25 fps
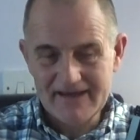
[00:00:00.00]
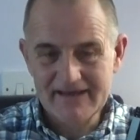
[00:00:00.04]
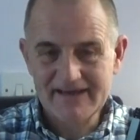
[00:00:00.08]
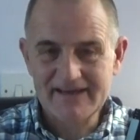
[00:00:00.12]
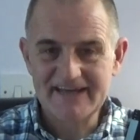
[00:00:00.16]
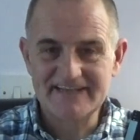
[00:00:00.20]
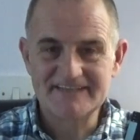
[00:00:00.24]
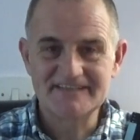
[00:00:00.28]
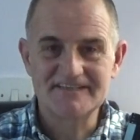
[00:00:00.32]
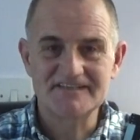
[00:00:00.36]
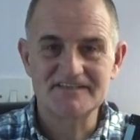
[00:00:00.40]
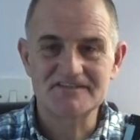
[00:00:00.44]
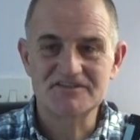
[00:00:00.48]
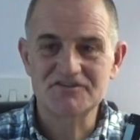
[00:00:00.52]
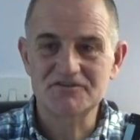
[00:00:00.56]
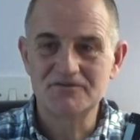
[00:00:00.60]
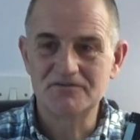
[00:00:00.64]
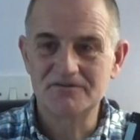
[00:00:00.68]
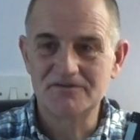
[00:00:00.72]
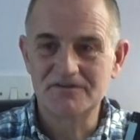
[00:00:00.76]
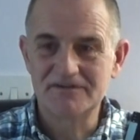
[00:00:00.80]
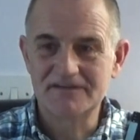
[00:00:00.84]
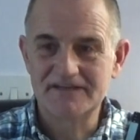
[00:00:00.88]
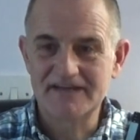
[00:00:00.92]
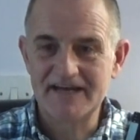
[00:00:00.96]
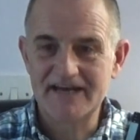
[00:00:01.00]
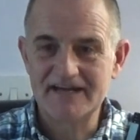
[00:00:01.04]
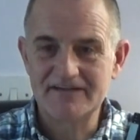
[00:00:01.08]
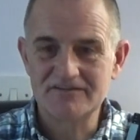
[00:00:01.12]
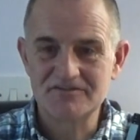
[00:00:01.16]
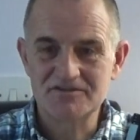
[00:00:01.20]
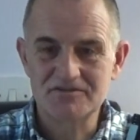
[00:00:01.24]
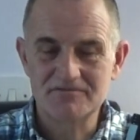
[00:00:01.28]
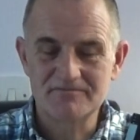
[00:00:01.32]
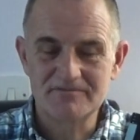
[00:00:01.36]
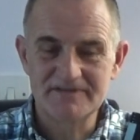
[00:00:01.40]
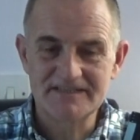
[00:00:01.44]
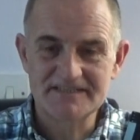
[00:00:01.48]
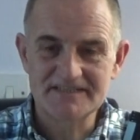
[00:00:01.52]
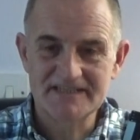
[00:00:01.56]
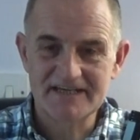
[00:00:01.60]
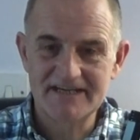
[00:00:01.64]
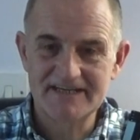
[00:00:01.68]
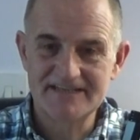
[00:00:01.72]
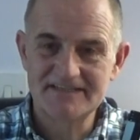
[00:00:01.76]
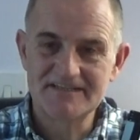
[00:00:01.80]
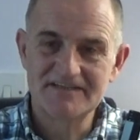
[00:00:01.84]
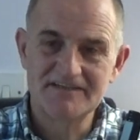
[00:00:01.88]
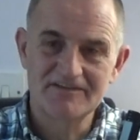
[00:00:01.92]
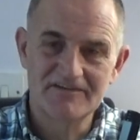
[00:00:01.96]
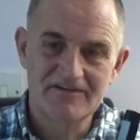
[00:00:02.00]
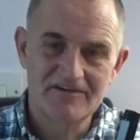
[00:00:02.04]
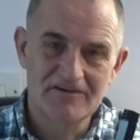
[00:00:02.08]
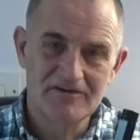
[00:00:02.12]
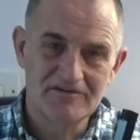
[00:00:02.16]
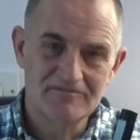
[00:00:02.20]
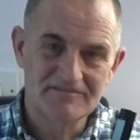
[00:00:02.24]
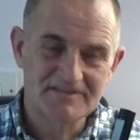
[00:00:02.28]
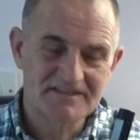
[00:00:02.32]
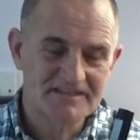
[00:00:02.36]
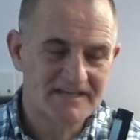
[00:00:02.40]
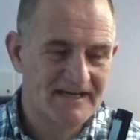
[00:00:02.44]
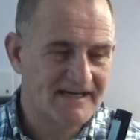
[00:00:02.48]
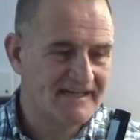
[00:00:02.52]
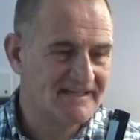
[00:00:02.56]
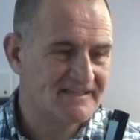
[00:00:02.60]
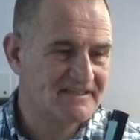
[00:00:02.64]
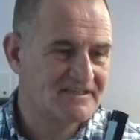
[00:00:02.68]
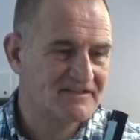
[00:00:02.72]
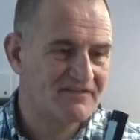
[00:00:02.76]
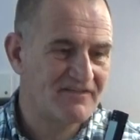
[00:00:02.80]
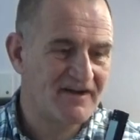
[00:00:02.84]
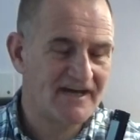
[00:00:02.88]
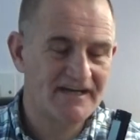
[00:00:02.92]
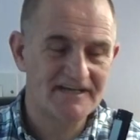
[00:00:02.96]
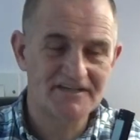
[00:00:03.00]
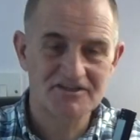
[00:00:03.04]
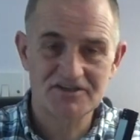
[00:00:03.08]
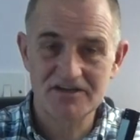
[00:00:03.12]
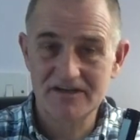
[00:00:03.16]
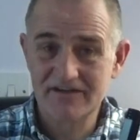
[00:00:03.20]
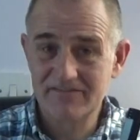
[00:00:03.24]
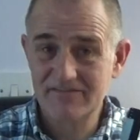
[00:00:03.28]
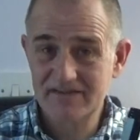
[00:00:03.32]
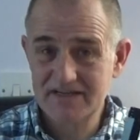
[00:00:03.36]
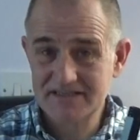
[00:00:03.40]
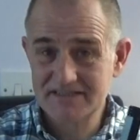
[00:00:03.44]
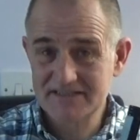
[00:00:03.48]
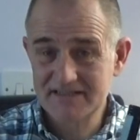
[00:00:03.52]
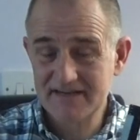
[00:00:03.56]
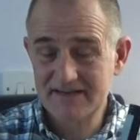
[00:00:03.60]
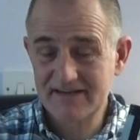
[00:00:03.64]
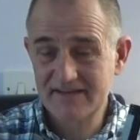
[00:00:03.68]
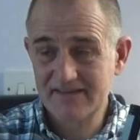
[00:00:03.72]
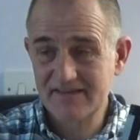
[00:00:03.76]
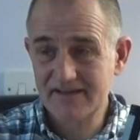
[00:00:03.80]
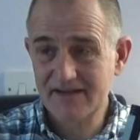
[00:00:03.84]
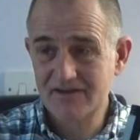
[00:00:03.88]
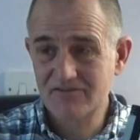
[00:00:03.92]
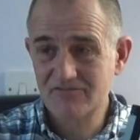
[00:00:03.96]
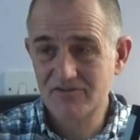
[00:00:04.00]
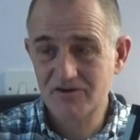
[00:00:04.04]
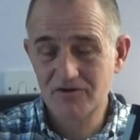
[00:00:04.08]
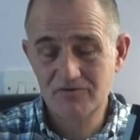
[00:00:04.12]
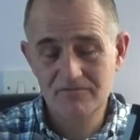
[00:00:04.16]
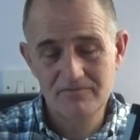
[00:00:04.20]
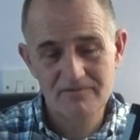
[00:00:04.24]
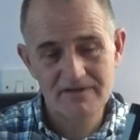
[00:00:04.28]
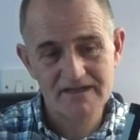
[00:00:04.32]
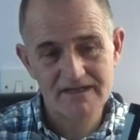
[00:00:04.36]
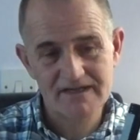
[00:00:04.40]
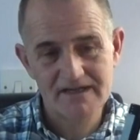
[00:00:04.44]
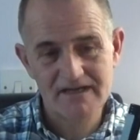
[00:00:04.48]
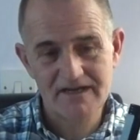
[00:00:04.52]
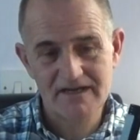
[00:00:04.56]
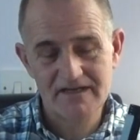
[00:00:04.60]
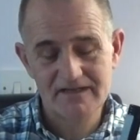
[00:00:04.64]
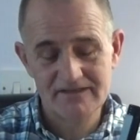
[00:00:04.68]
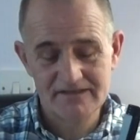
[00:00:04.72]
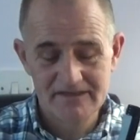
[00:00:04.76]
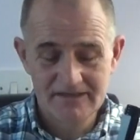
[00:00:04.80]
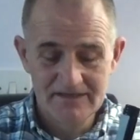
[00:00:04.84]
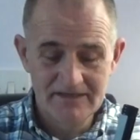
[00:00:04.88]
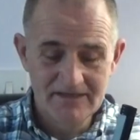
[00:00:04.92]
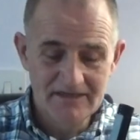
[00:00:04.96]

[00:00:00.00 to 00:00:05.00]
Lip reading: get it sorted out, should we say, to your own satisfaction if there's anything wrong with the gun.